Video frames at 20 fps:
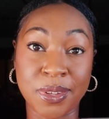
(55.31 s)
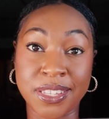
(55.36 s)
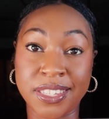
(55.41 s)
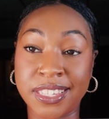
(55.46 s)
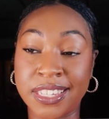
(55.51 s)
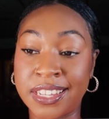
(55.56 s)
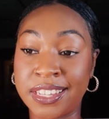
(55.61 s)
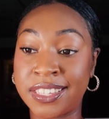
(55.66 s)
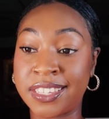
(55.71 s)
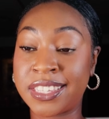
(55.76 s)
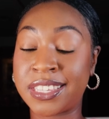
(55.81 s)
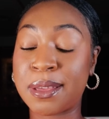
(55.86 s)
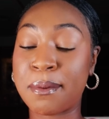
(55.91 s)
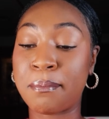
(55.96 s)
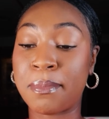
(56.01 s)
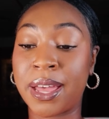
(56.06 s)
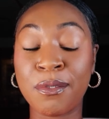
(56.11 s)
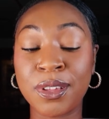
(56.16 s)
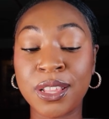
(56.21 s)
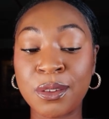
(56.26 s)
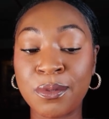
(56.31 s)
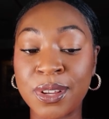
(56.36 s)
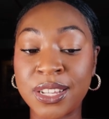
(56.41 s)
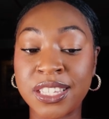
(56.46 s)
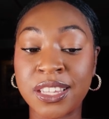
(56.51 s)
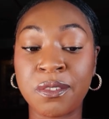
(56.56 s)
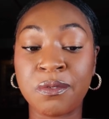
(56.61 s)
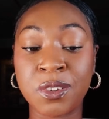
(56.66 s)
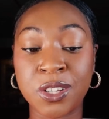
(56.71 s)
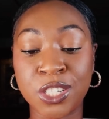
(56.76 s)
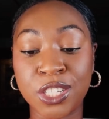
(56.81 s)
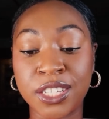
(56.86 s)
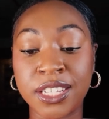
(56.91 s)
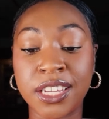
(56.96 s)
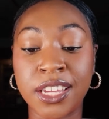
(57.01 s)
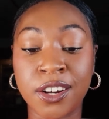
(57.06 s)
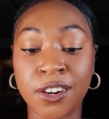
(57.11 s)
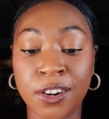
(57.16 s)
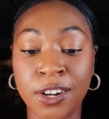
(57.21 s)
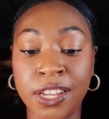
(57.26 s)
business. I really wanted to officially
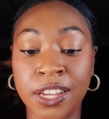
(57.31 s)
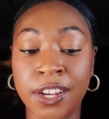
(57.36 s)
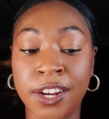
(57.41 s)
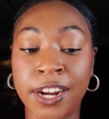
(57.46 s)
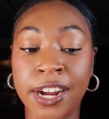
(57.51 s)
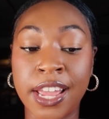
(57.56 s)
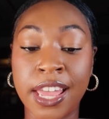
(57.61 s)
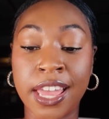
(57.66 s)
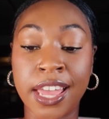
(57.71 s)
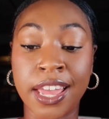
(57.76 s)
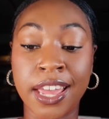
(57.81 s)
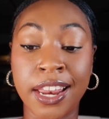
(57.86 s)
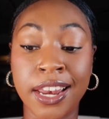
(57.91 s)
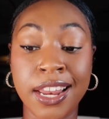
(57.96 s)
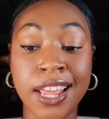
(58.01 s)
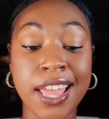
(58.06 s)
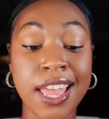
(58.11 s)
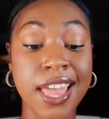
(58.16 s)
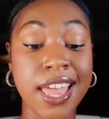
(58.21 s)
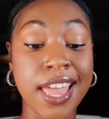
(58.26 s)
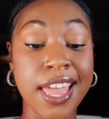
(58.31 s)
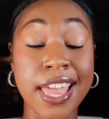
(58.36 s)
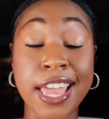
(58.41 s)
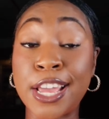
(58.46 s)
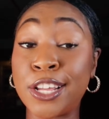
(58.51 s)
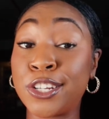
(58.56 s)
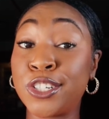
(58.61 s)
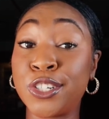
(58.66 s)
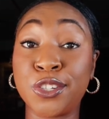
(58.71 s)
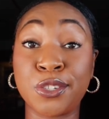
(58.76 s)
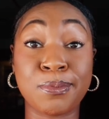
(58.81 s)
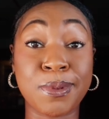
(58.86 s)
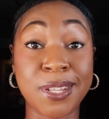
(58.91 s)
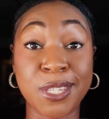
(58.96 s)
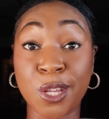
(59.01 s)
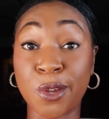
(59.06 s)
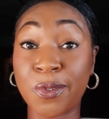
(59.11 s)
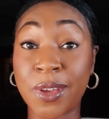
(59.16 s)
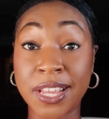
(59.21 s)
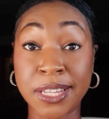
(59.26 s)
get on here and introduce
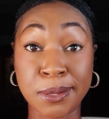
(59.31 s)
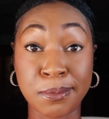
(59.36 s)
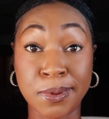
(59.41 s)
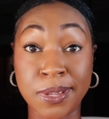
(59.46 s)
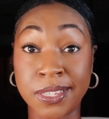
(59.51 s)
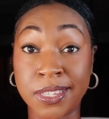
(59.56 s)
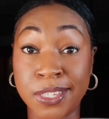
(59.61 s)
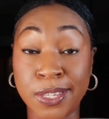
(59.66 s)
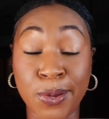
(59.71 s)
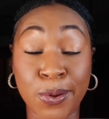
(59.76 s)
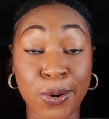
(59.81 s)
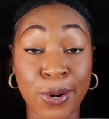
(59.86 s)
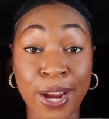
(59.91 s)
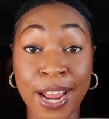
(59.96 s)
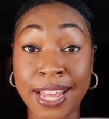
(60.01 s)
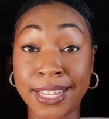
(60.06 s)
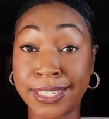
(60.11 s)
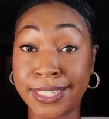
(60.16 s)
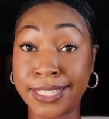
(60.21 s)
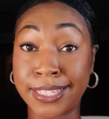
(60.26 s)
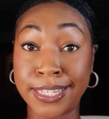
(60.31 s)
myself as a business owner, as a